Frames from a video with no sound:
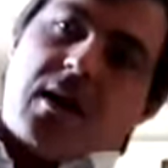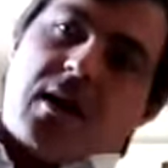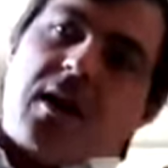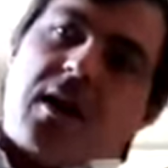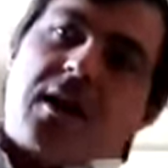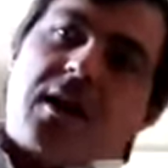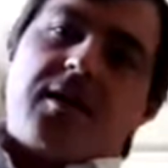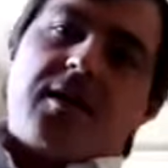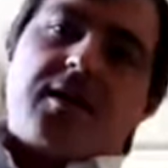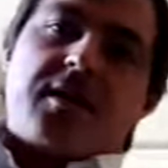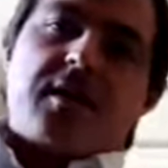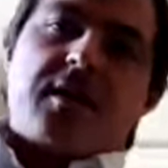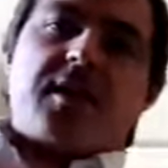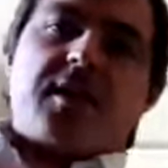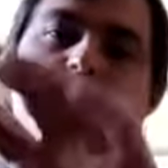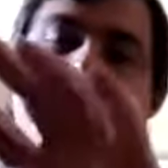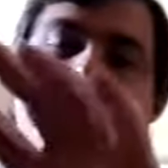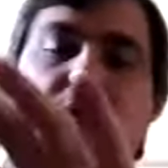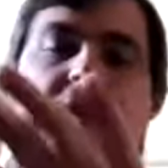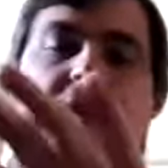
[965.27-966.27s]
is
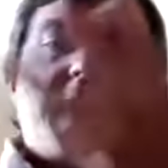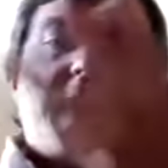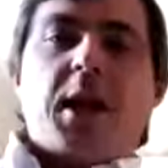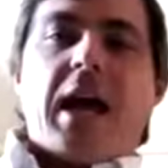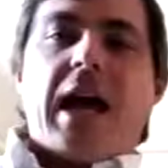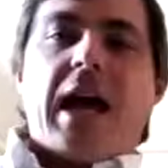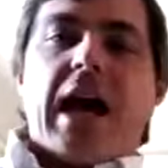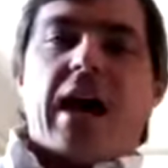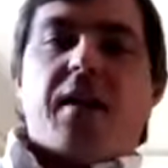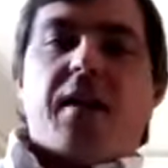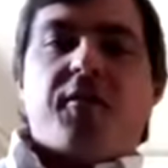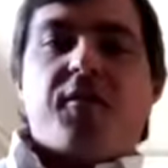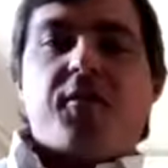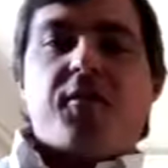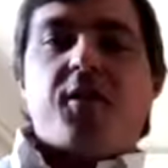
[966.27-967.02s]
split in half,